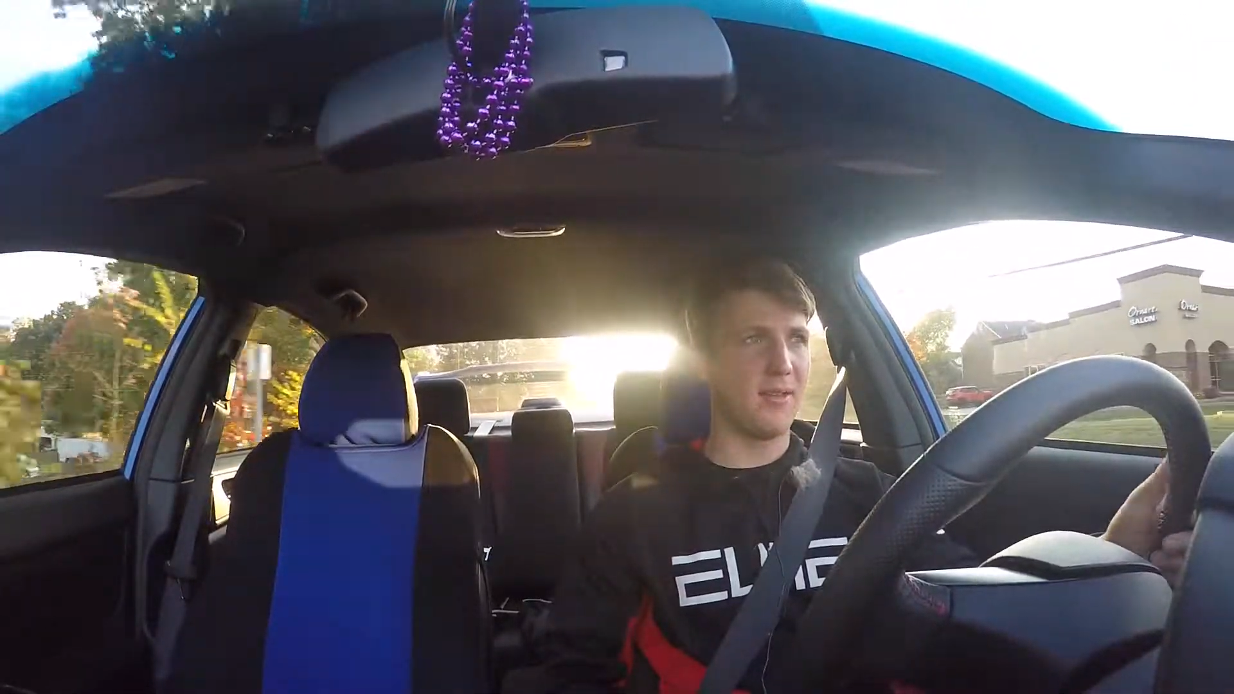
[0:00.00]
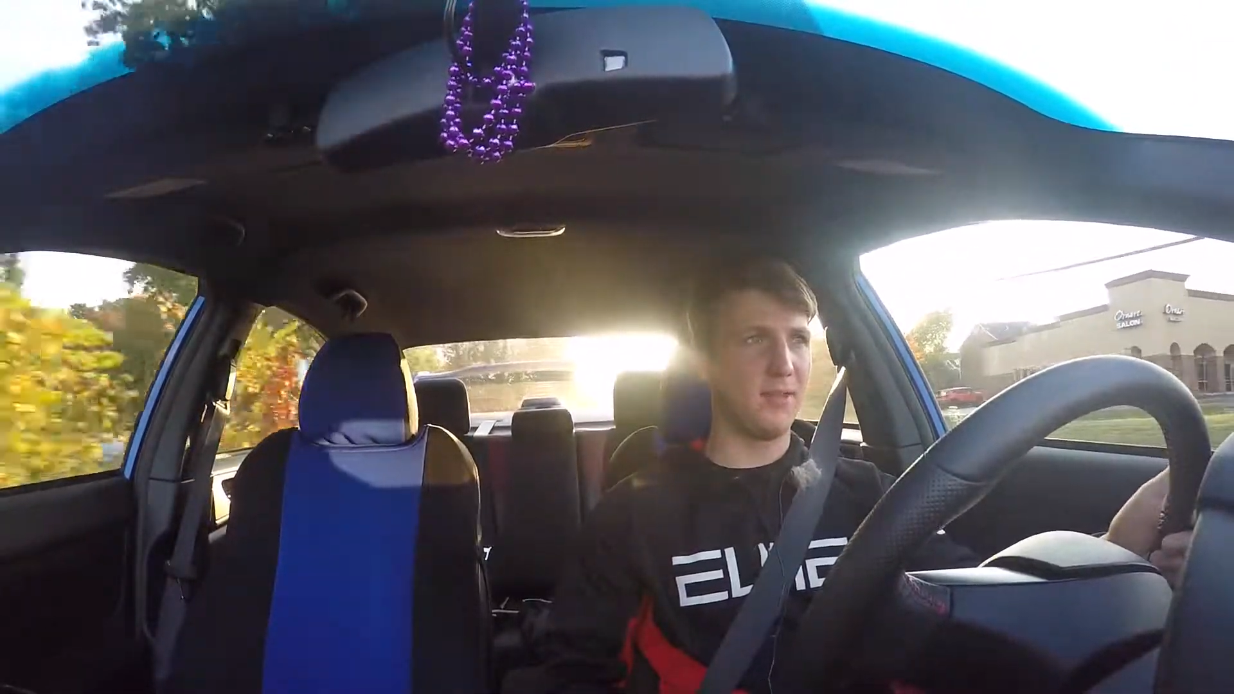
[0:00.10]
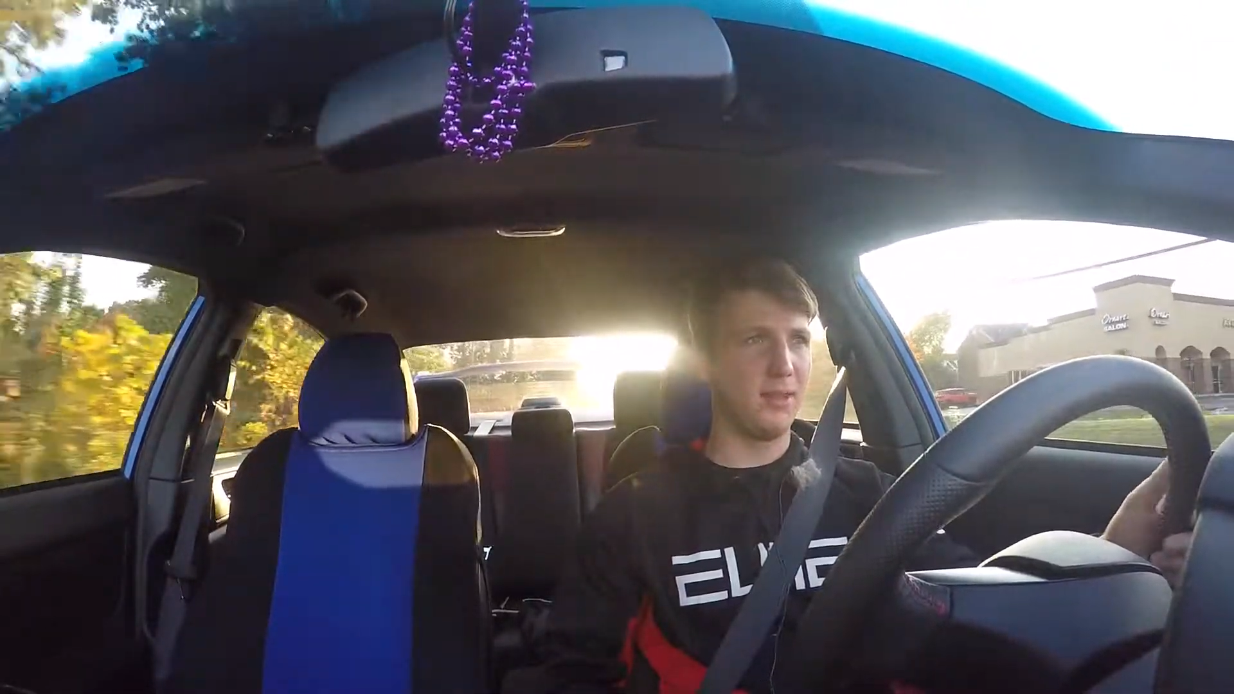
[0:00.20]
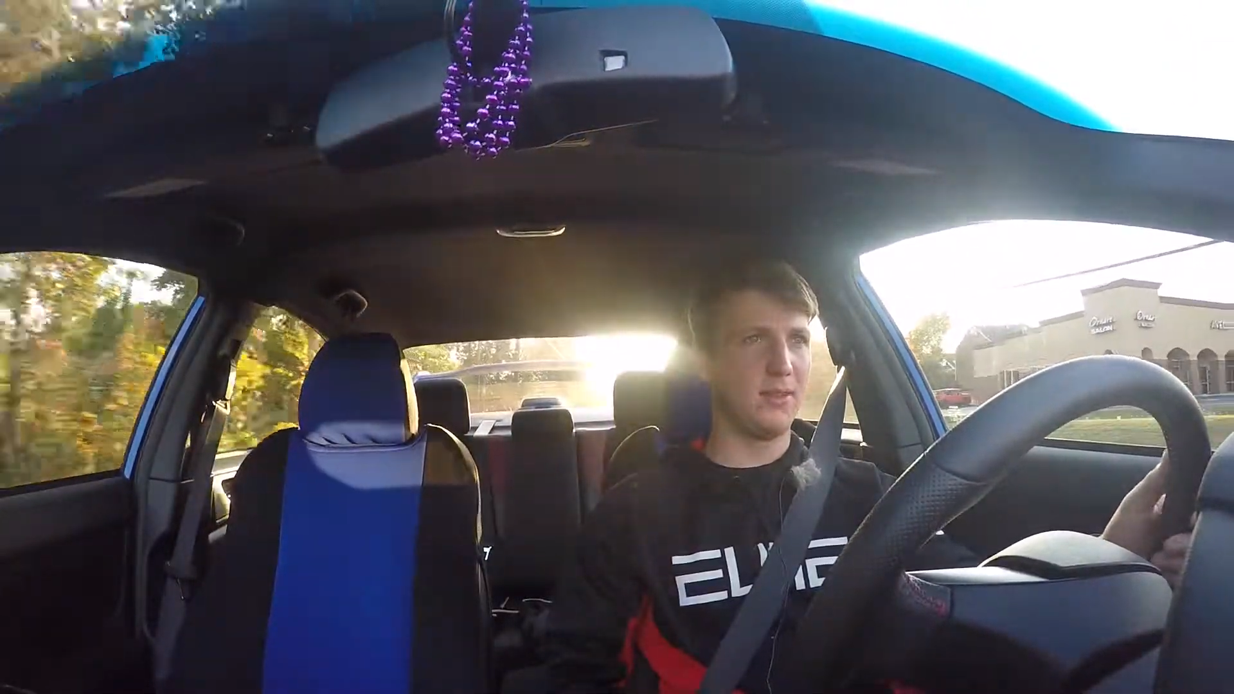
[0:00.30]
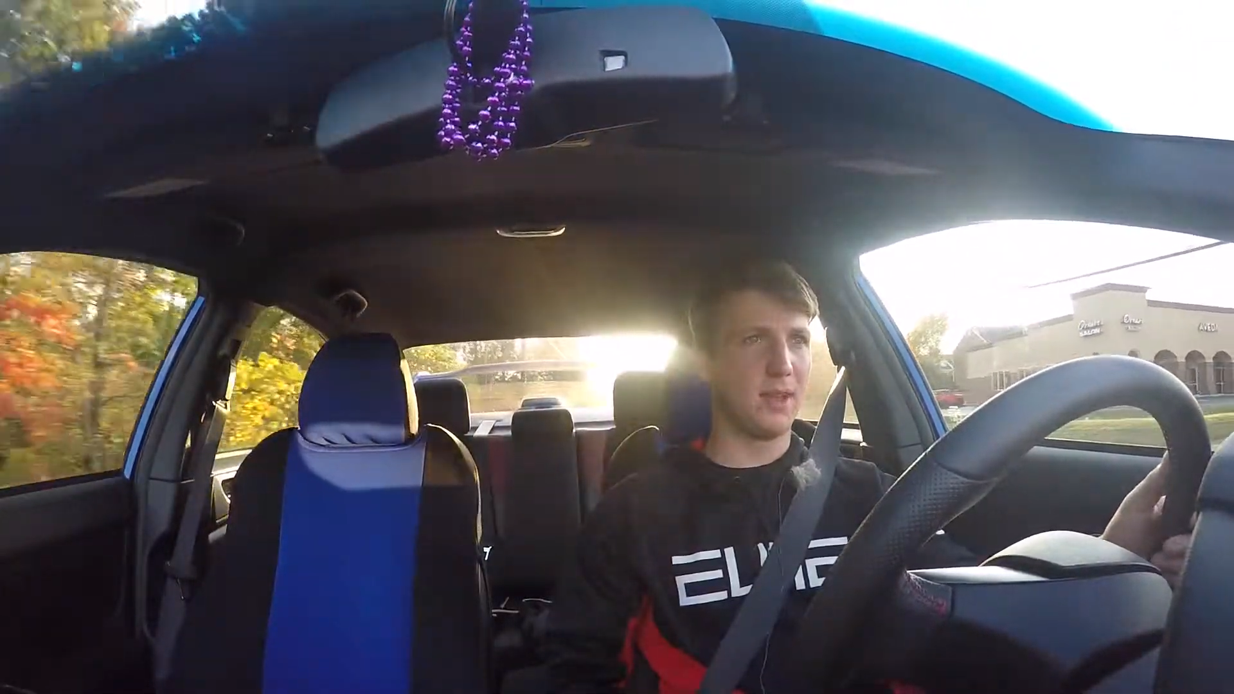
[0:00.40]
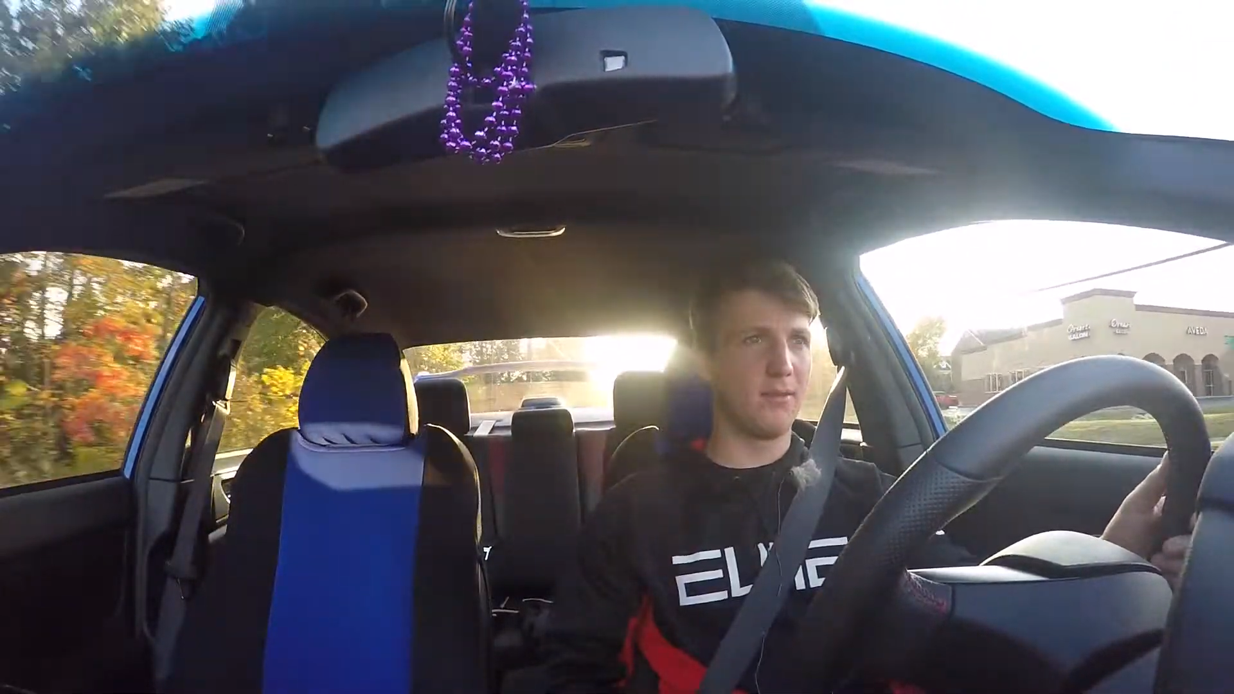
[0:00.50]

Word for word: have lived.